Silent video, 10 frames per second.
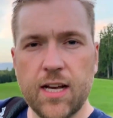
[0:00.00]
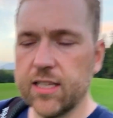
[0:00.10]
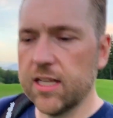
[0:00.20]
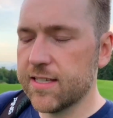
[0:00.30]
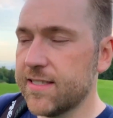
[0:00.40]

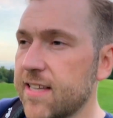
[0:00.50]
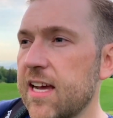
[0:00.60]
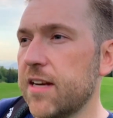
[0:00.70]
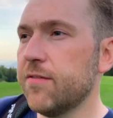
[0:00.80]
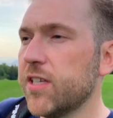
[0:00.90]
I lost
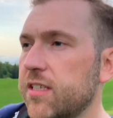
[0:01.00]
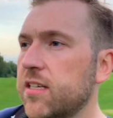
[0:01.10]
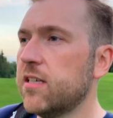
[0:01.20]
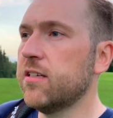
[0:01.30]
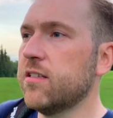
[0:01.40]
sight of it
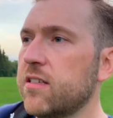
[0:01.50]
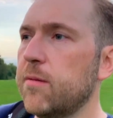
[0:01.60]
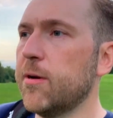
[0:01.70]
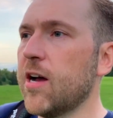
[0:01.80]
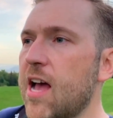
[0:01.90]

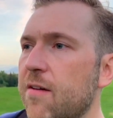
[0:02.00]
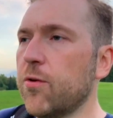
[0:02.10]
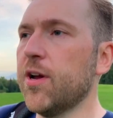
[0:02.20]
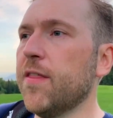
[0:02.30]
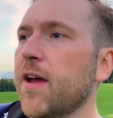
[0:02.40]
about
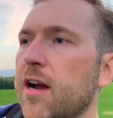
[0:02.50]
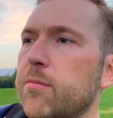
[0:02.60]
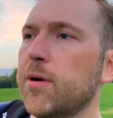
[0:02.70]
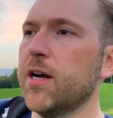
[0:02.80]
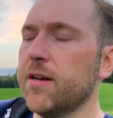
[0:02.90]
halfway there,
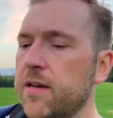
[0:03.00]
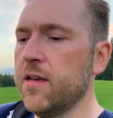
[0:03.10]
but